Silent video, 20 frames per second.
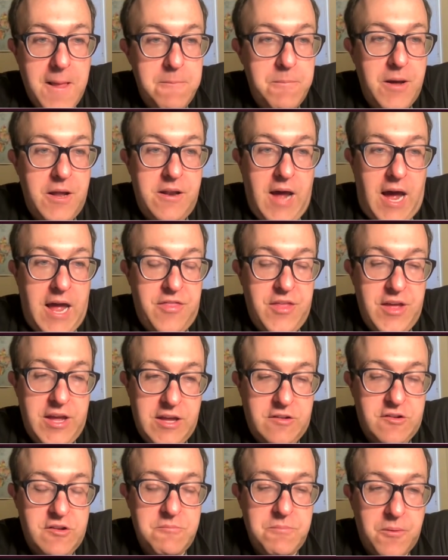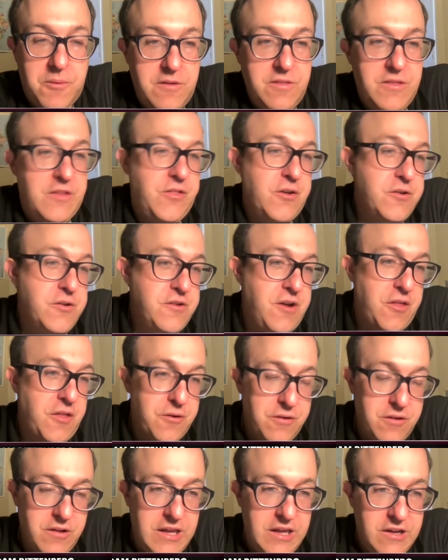But I think it's important that those
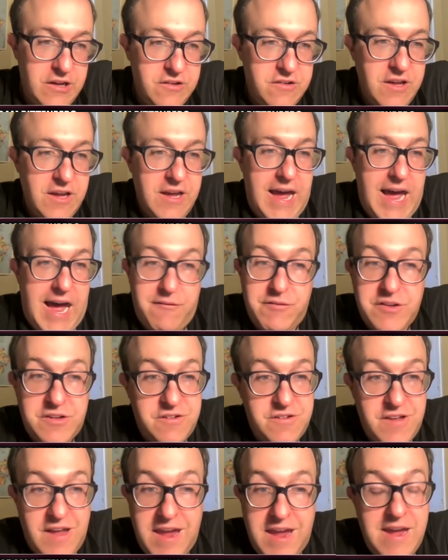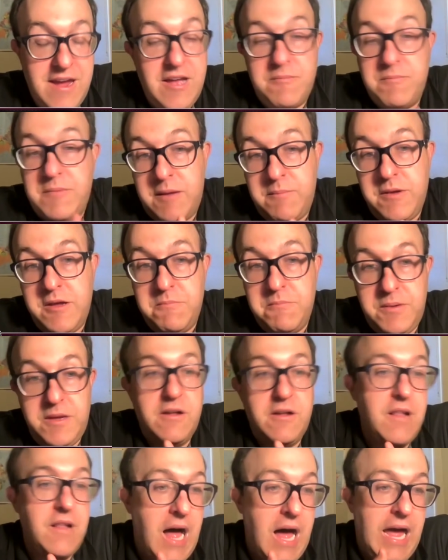other leagues have a say and maybe be
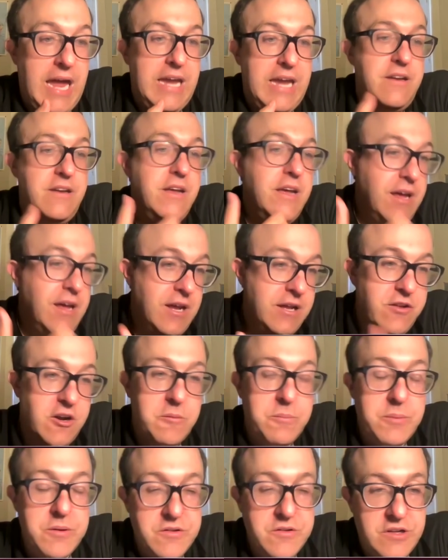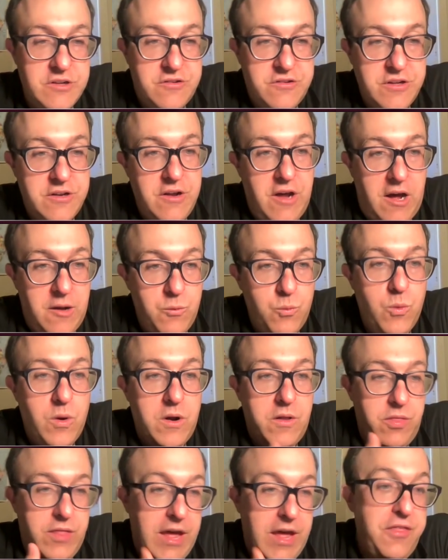aligned in their position on
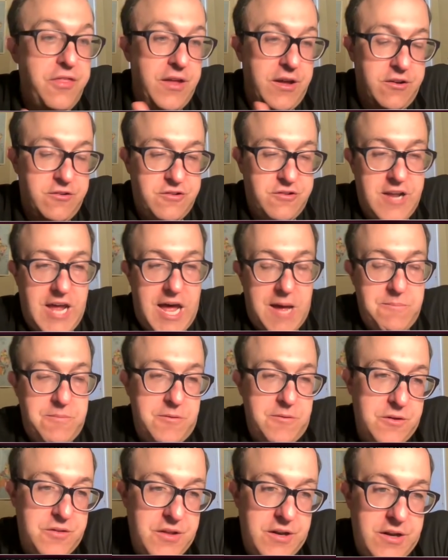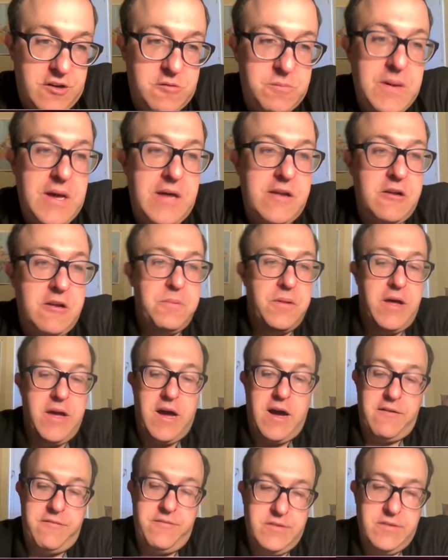what they think should happen with an expanded
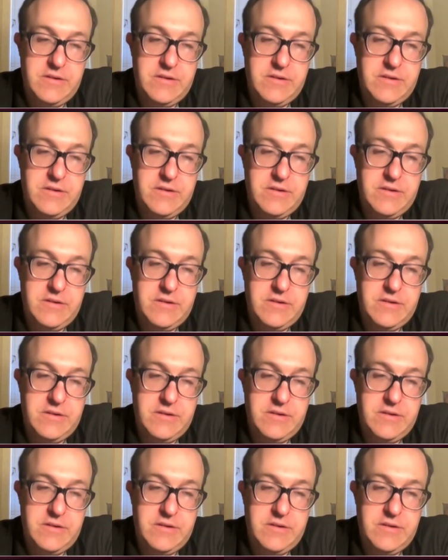playoff.